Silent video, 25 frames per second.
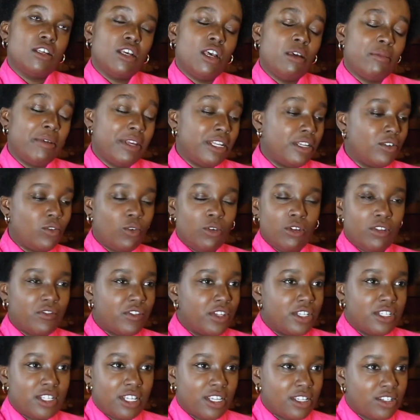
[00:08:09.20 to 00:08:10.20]
I mean, all of
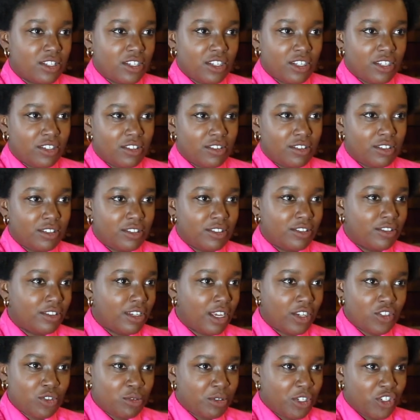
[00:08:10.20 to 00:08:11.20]
these things are
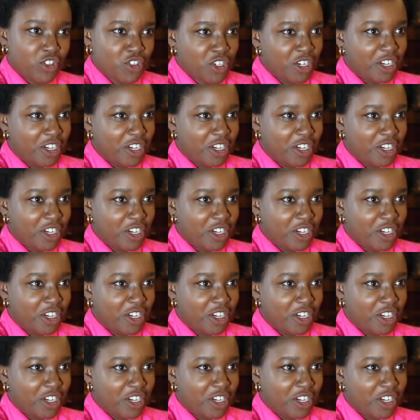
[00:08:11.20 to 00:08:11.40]
100%